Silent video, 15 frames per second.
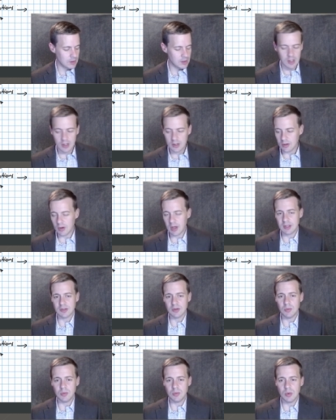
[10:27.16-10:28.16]
So, okay, so
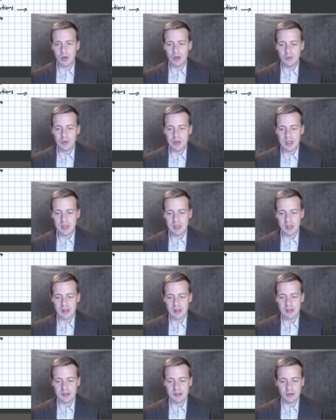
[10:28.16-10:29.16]
what are we in
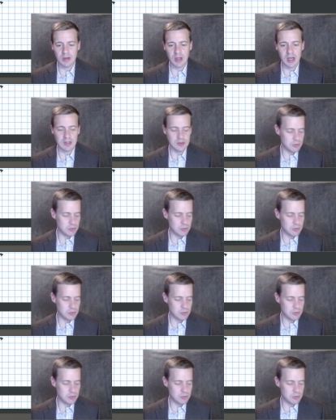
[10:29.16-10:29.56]
this class?